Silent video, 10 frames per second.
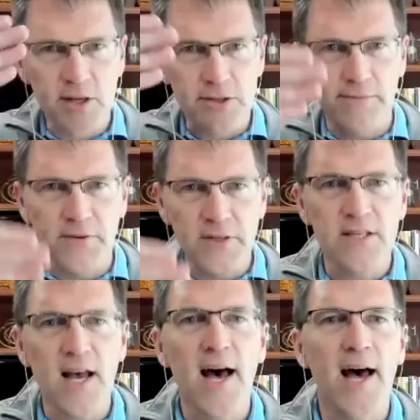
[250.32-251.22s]
a
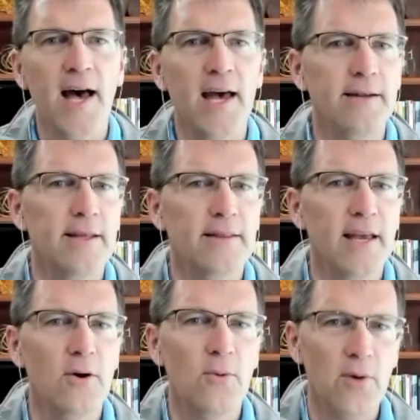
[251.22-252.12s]
facade that
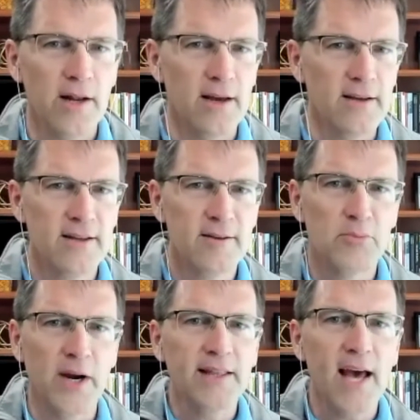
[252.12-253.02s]
they don't want to
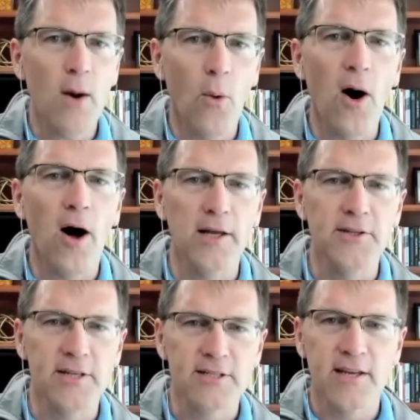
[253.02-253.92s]
break that wall.
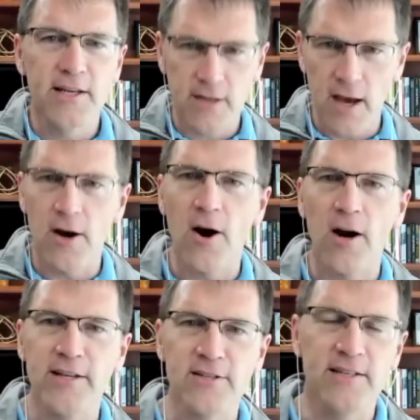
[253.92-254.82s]
And it's kind of
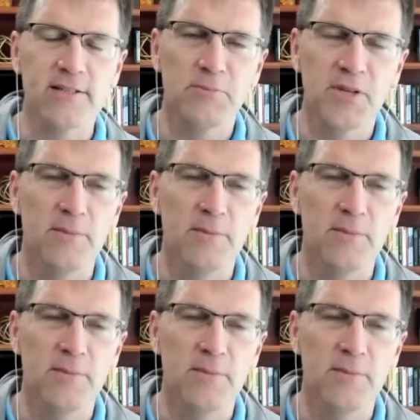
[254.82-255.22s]
hard, isn't it, sometimes?